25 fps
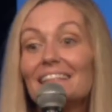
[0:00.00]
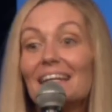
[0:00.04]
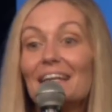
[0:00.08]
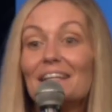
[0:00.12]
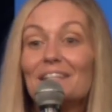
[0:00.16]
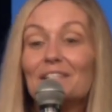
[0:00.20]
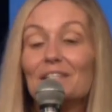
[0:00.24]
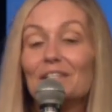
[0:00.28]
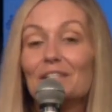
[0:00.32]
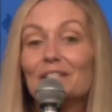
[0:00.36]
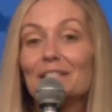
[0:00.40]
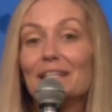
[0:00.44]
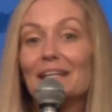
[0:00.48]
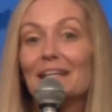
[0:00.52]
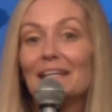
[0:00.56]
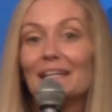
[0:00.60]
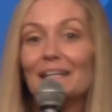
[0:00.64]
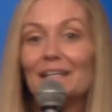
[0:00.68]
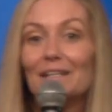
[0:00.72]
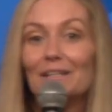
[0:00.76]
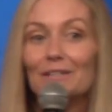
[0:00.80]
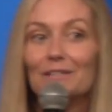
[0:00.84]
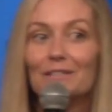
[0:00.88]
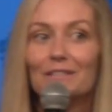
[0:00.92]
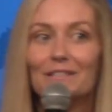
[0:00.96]
As you're
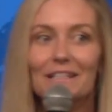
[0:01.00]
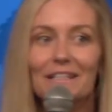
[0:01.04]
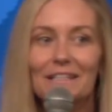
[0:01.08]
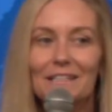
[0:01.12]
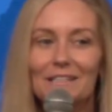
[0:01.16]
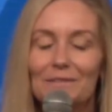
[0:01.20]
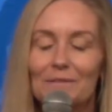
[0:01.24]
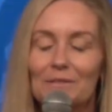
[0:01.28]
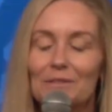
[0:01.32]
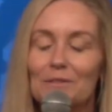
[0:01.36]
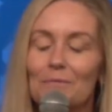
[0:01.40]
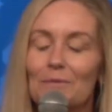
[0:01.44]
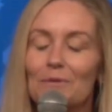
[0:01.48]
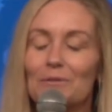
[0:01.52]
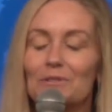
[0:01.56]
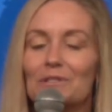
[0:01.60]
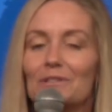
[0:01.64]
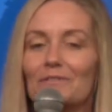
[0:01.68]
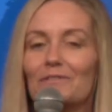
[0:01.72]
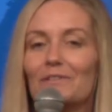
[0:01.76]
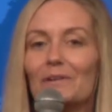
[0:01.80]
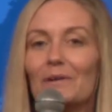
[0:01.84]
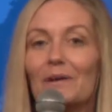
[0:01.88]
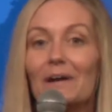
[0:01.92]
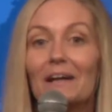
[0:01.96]
taking your seats, which most
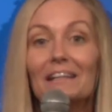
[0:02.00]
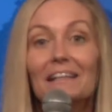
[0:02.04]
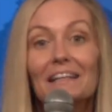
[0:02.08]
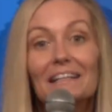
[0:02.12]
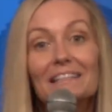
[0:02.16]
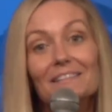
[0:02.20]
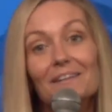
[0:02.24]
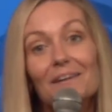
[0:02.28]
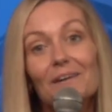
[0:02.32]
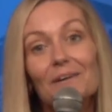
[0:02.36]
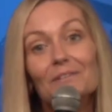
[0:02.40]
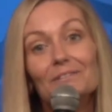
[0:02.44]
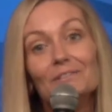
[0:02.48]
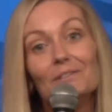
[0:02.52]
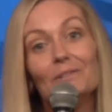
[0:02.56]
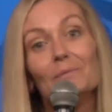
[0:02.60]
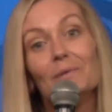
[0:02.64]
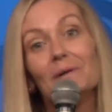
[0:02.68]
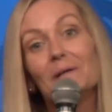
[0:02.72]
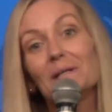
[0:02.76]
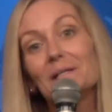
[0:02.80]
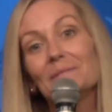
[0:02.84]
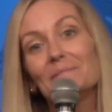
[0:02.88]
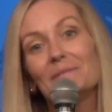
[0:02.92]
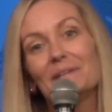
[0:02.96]
of you are, I'd like to also
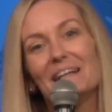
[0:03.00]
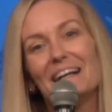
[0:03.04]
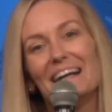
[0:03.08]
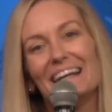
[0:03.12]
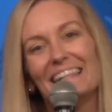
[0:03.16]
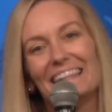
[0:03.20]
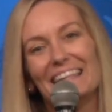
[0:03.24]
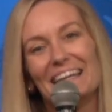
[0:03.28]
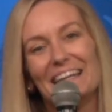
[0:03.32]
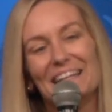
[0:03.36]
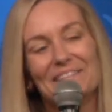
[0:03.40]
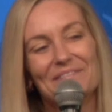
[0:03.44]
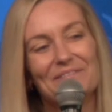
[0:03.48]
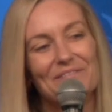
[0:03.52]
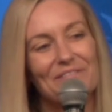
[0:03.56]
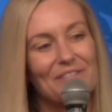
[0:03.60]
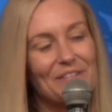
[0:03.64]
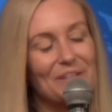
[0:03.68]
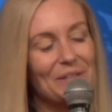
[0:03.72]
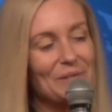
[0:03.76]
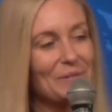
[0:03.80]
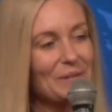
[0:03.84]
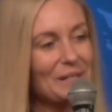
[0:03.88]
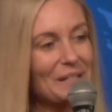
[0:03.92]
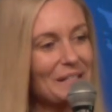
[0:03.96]
welcome our online
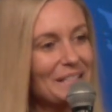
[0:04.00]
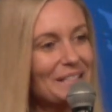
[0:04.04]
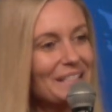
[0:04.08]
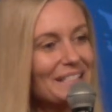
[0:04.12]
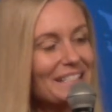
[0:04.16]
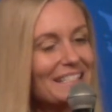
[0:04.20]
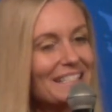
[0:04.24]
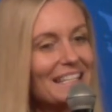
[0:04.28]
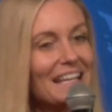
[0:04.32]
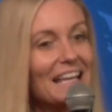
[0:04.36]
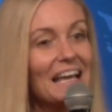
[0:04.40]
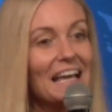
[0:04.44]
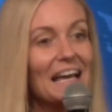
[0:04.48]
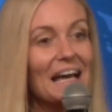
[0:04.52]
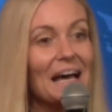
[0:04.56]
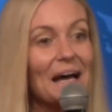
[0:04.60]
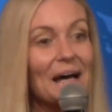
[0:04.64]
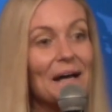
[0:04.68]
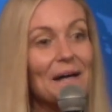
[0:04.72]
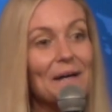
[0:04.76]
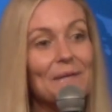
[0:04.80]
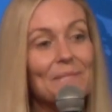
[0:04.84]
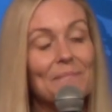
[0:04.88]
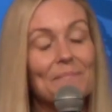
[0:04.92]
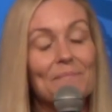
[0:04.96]
viewers.
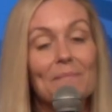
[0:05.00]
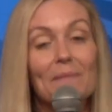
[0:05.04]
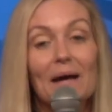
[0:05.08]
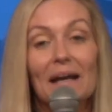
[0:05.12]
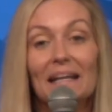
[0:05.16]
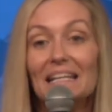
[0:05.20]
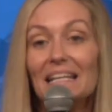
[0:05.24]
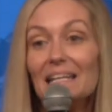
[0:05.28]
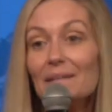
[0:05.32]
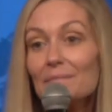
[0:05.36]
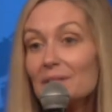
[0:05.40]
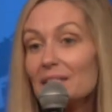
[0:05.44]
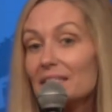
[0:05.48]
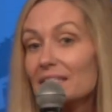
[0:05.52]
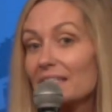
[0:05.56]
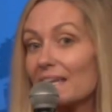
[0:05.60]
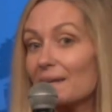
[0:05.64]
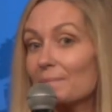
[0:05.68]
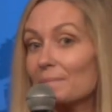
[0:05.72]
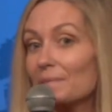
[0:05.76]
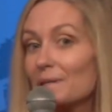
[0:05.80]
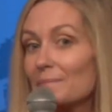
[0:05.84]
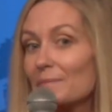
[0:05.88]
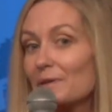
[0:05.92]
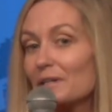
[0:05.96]
My name is
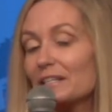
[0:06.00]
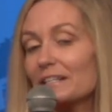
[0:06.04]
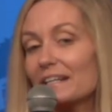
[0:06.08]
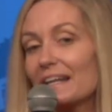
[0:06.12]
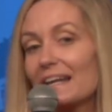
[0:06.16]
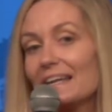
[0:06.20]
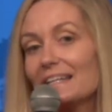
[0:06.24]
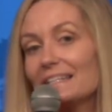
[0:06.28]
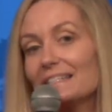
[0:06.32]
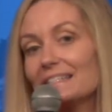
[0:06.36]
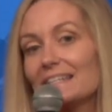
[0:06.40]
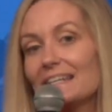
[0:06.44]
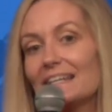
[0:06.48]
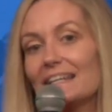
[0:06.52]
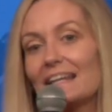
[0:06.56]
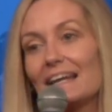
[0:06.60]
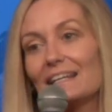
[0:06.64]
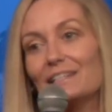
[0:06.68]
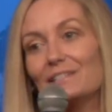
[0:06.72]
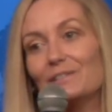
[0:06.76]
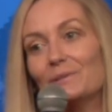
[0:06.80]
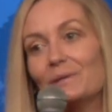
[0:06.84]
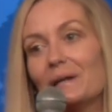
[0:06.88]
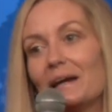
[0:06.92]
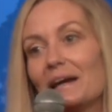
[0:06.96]
Kimmy Barnett, and
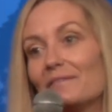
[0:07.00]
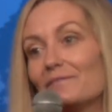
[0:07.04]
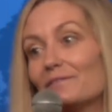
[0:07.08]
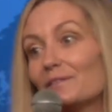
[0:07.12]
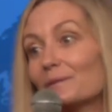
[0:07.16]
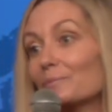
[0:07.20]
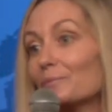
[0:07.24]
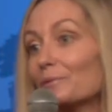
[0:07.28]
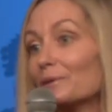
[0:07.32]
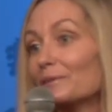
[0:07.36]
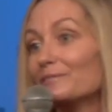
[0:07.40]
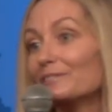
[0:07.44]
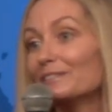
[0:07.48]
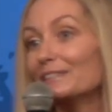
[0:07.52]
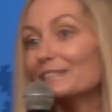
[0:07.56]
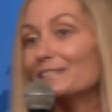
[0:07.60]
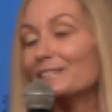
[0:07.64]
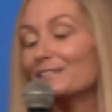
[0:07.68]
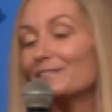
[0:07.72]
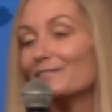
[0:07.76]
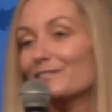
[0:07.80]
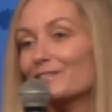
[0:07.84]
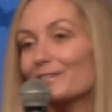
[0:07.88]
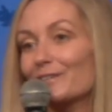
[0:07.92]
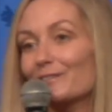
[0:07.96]
I do have the
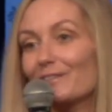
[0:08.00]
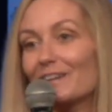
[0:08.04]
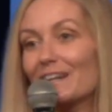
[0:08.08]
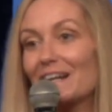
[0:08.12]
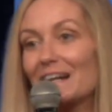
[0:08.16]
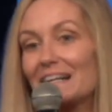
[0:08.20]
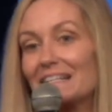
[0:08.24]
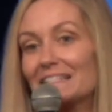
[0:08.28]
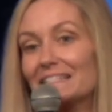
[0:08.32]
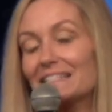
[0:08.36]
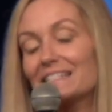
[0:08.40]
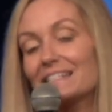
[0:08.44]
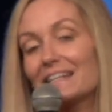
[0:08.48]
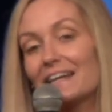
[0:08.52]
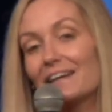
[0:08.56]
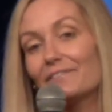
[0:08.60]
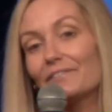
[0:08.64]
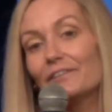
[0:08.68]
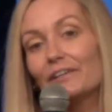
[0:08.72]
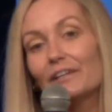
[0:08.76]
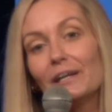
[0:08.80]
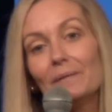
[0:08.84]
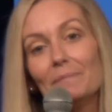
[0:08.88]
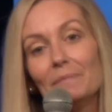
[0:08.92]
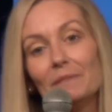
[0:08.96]
privilege of serving on staff
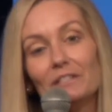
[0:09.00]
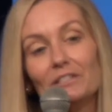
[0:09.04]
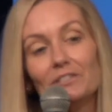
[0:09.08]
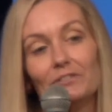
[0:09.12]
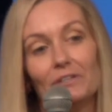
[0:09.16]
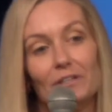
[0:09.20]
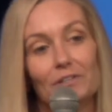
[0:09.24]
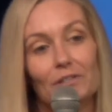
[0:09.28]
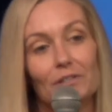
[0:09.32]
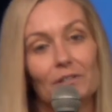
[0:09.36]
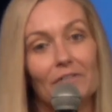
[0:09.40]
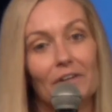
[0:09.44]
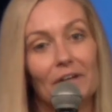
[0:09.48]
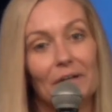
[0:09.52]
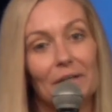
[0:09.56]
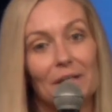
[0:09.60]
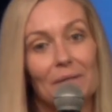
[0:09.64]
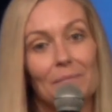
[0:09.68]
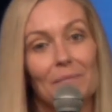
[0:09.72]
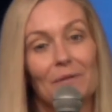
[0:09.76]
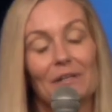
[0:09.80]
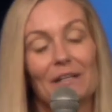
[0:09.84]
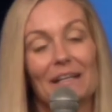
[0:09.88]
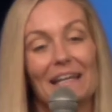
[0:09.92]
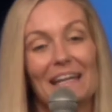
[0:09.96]
here. I'm the director of our
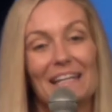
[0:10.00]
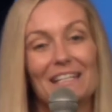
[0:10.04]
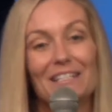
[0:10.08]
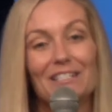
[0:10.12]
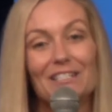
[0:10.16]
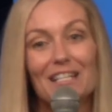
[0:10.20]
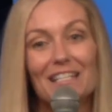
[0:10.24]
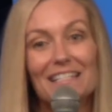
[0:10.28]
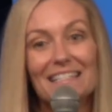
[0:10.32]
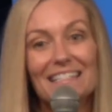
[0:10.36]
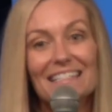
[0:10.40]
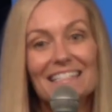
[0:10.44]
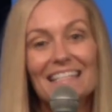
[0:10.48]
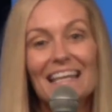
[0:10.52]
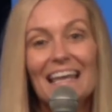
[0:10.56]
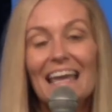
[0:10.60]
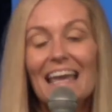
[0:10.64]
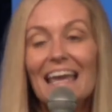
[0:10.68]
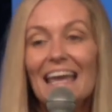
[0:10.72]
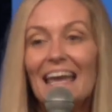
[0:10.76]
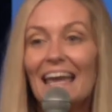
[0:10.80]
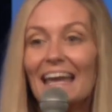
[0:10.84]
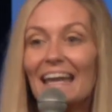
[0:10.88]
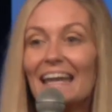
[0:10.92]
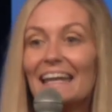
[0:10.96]
communications.
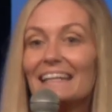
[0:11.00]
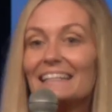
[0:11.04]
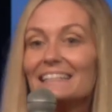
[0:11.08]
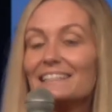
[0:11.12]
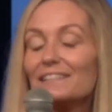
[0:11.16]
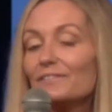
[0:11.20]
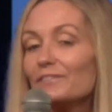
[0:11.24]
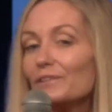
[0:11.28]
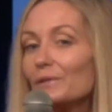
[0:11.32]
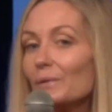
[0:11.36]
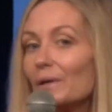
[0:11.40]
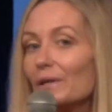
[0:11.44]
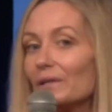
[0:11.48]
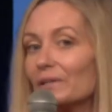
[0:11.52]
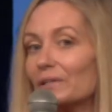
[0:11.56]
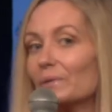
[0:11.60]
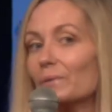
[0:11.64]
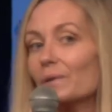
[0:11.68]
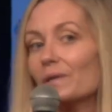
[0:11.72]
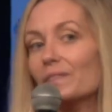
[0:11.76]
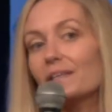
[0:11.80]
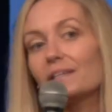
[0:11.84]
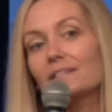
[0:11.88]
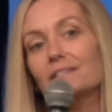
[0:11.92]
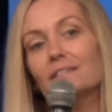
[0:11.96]
And if you are new
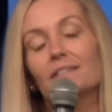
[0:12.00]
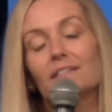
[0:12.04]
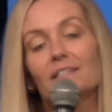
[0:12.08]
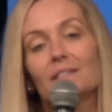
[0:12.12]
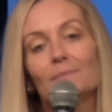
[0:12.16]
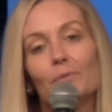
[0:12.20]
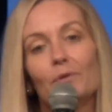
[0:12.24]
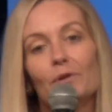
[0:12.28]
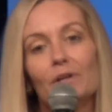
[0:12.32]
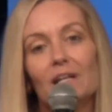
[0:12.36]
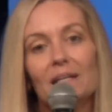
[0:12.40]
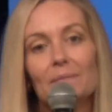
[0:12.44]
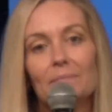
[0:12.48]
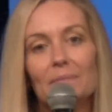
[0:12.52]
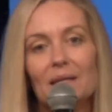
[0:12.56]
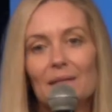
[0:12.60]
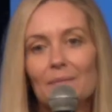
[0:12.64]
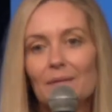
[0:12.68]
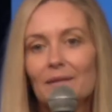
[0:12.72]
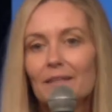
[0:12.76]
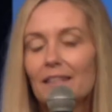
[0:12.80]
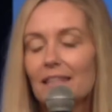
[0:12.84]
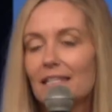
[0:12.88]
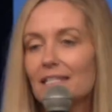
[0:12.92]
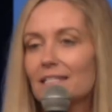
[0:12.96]
with us this morning,
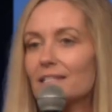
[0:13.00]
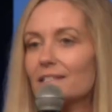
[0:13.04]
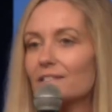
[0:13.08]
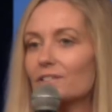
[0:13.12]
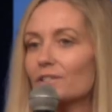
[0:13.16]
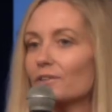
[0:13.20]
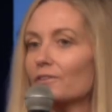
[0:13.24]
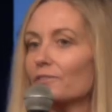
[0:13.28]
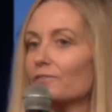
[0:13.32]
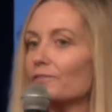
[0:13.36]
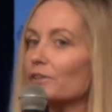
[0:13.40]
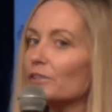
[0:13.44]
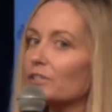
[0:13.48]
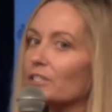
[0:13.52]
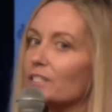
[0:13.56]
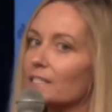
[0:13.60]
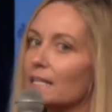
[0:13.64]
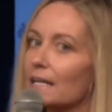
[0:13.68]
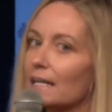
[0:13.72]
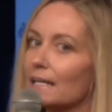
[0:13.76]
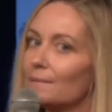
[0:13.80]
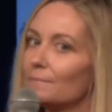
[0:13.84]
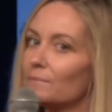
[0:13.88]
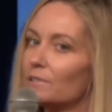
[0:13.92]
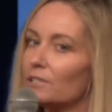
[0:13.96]
maybe this is your first
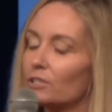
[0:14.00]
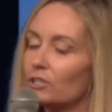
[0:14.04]
time